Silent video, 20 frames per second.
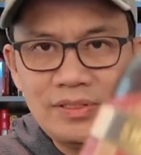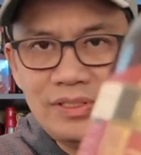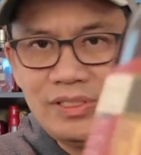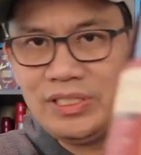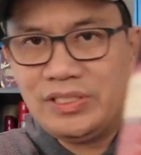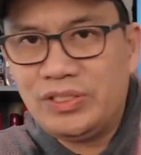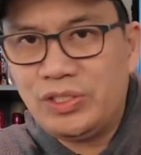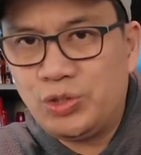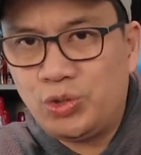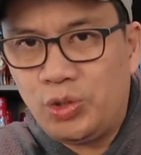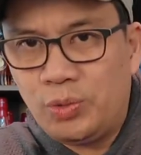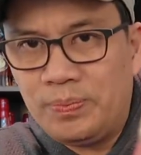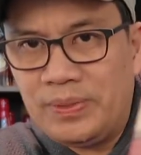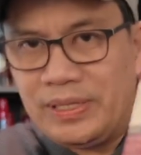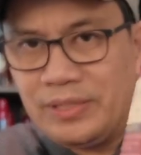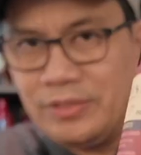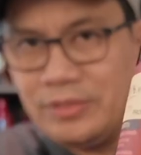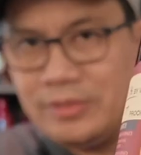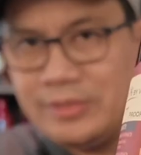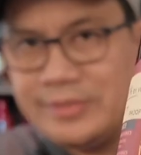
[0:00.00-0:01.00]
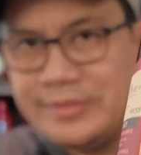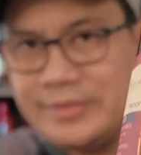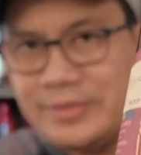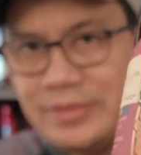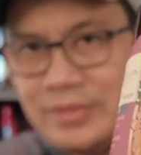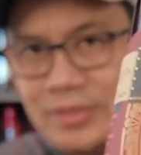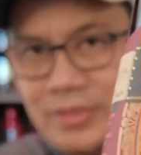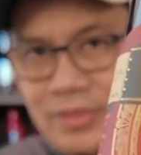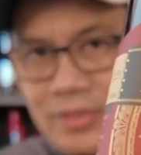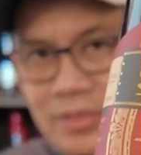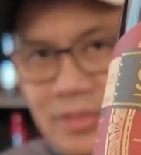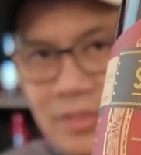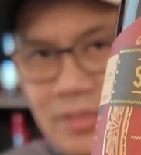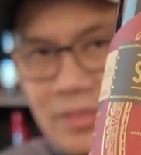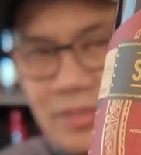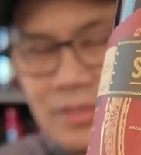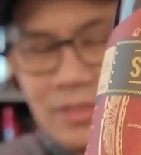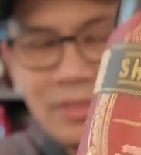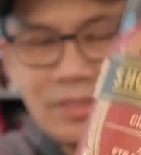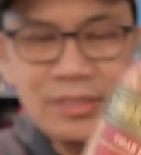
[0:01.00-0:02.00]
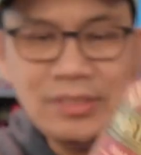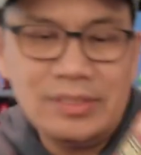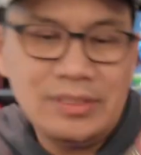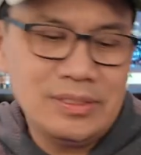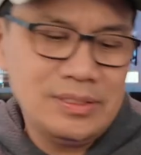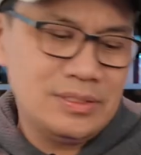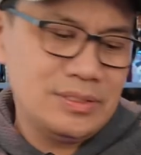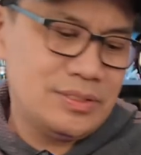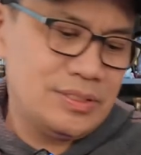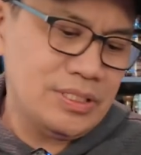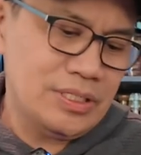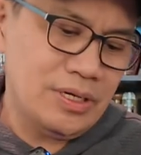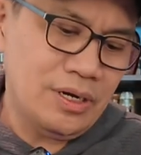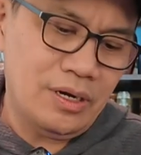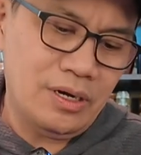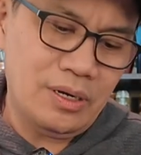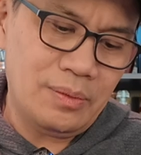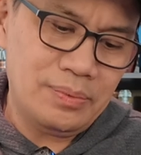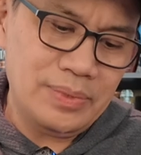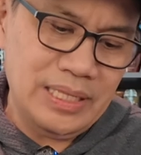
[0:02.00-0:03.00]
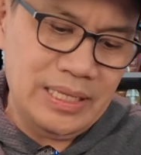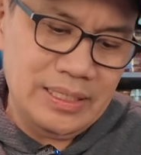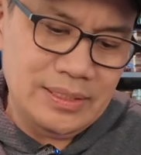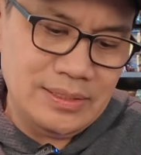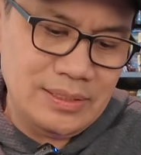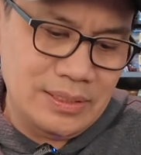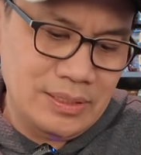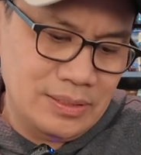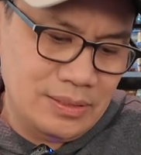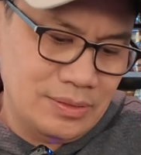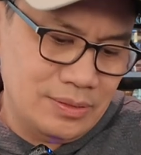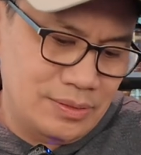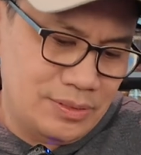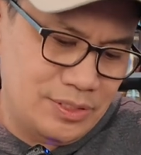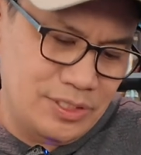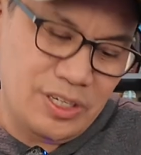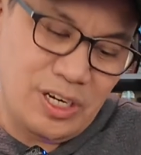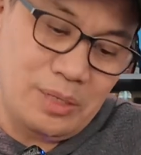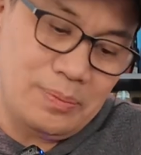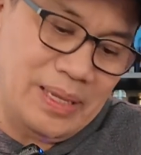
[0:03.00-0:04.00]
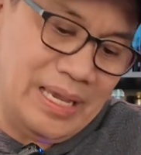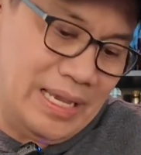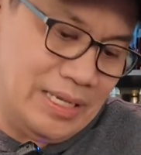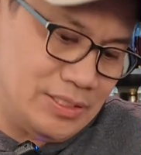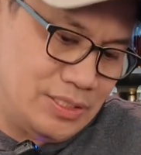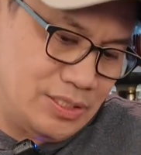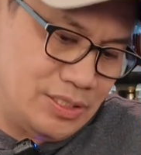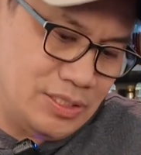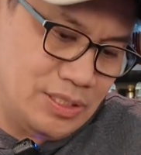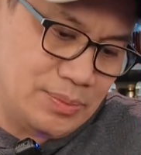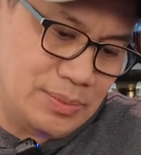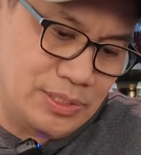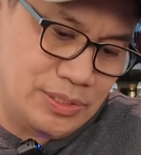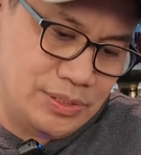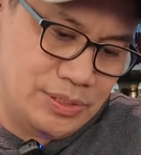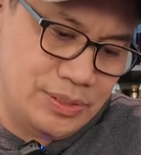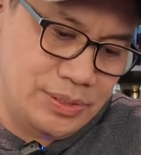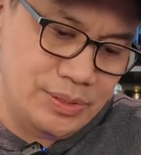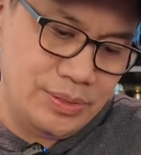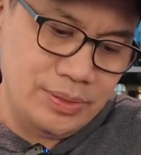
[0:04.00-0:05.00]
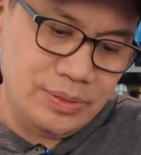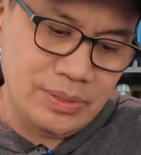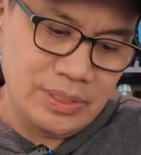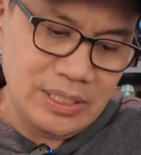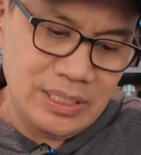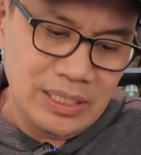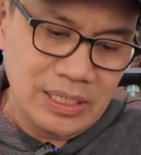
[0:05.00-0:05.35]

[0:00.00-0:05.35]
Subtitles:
It's the short barrel cigar blend, cigar batch number 2.